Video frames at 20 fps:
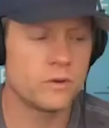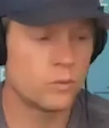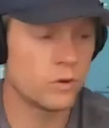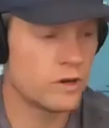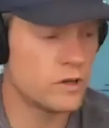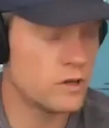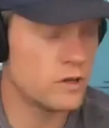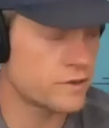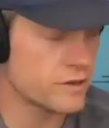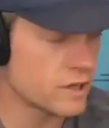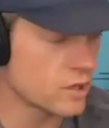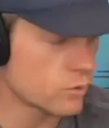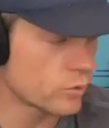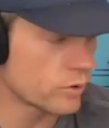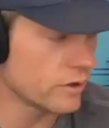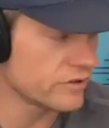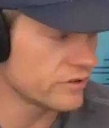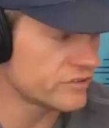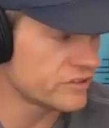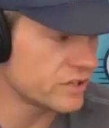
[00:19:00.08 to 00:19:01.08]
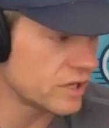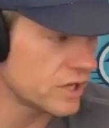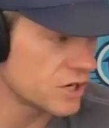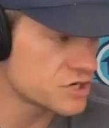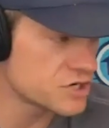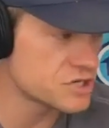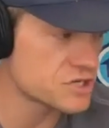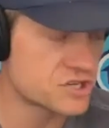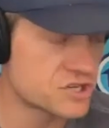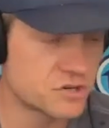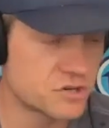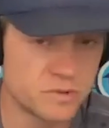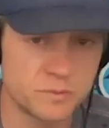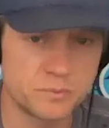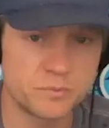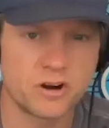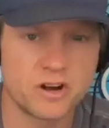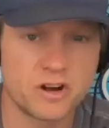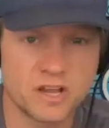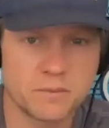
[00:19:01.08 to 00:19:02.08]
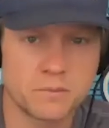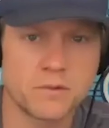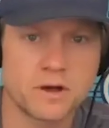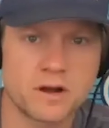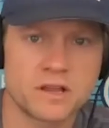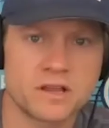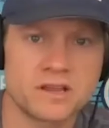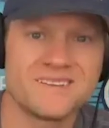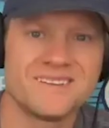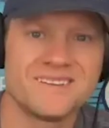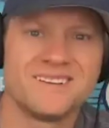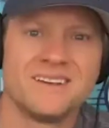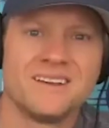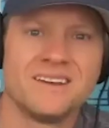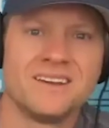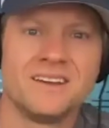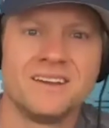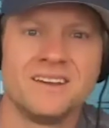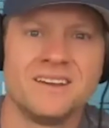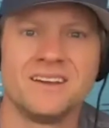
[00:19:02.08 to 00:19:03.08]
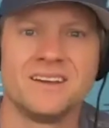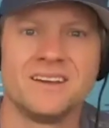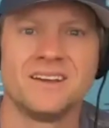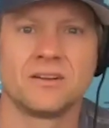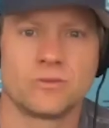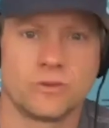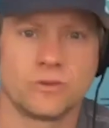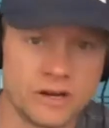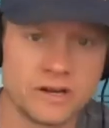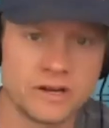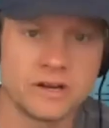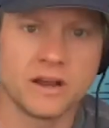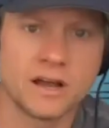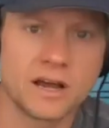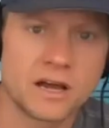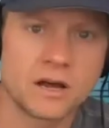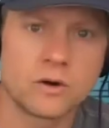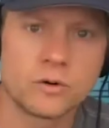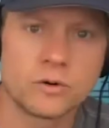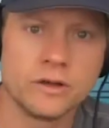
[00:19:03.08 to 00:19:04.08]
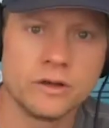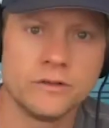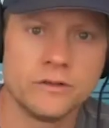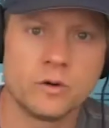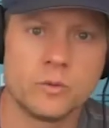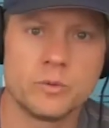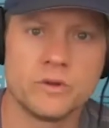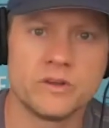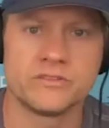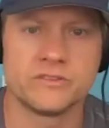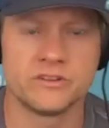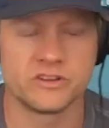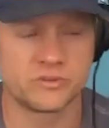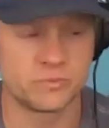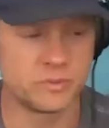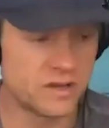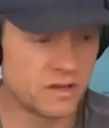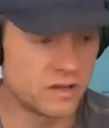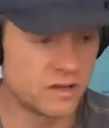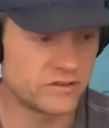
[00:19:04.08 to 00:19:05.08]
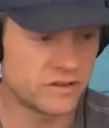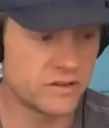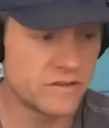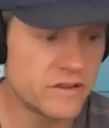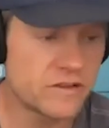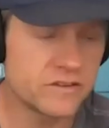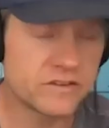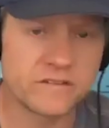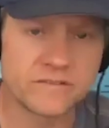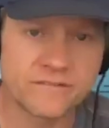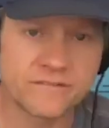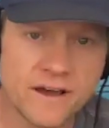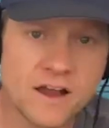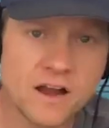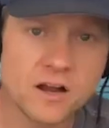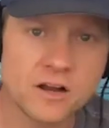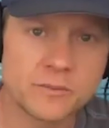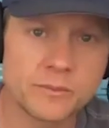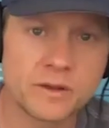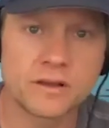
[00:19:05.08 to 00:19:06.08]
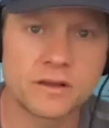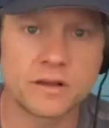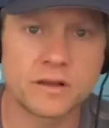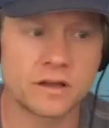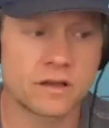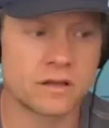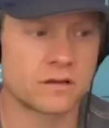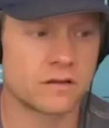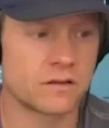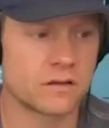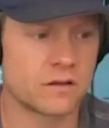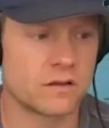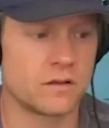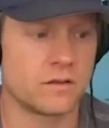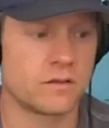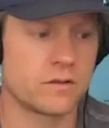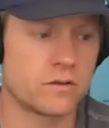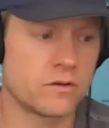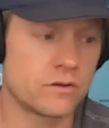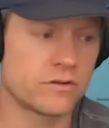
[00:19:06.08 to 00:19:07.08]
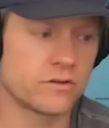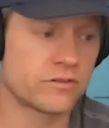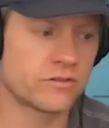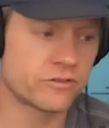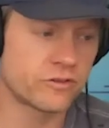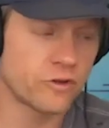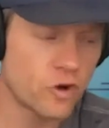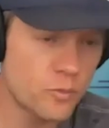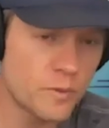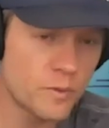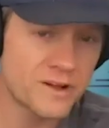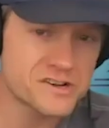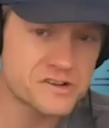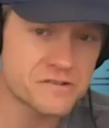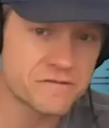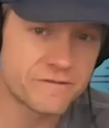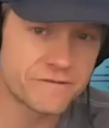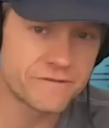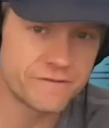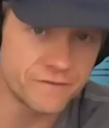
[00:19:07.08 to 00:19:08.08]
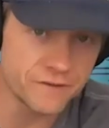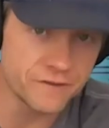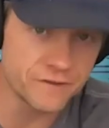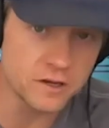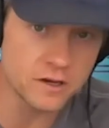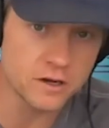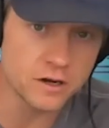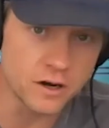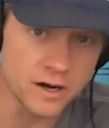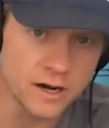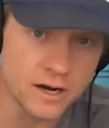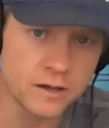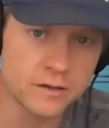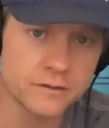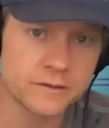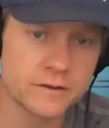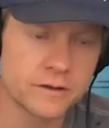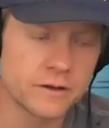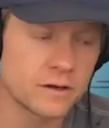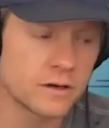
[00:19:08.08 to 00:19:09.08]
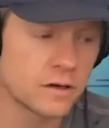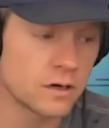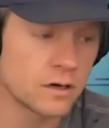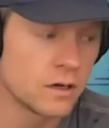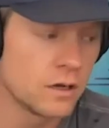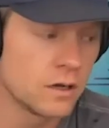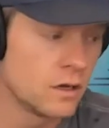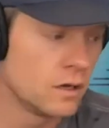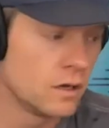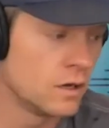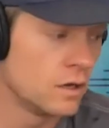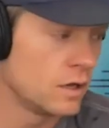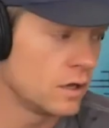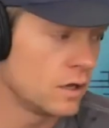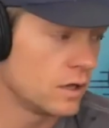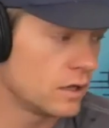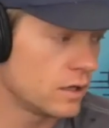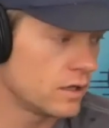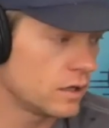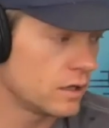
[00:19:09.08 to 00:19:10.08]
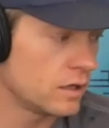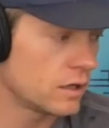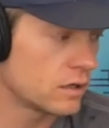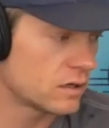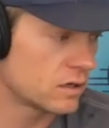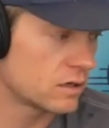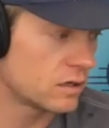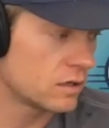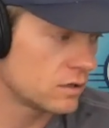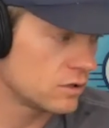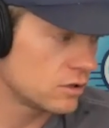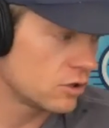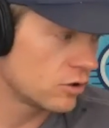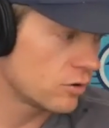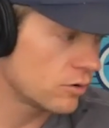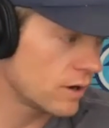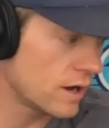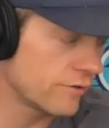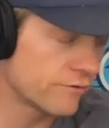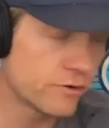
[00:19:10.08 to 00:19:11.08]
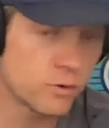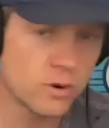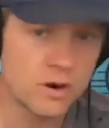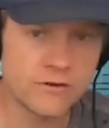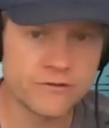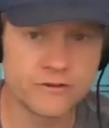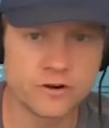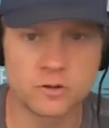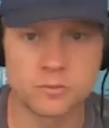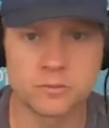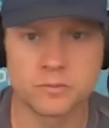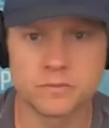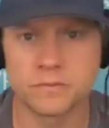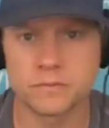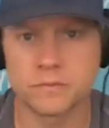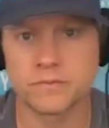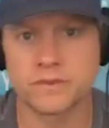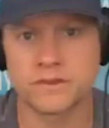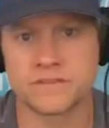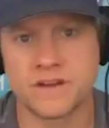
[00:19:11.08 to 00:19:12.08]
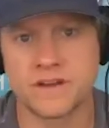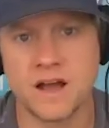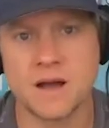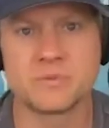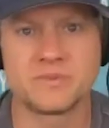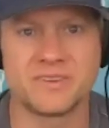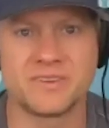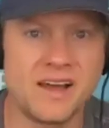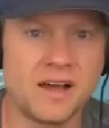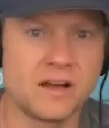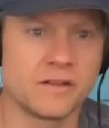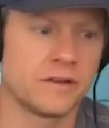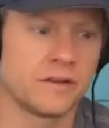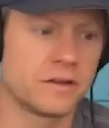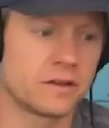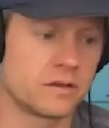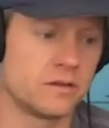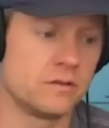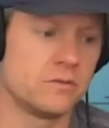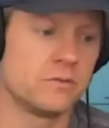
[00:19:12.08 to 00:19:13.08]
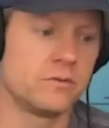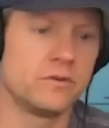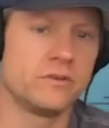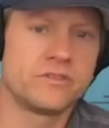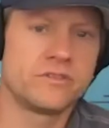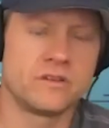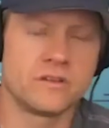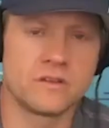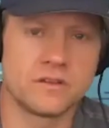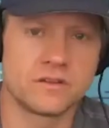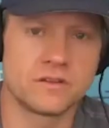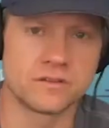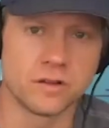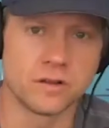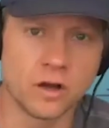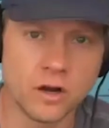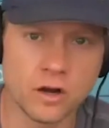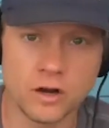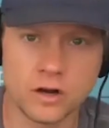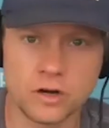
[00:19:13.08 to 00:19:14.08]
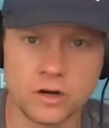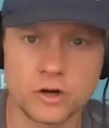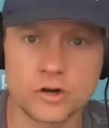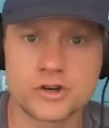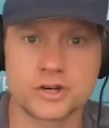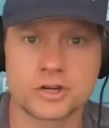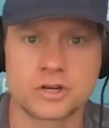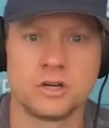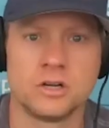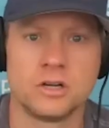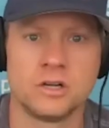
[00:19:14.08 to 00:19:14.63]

do you think real estate agents should be putting money right now in their business? Because in this environment, like, there's so much fear out there, and, you know, everywhere from the top down, like you see these large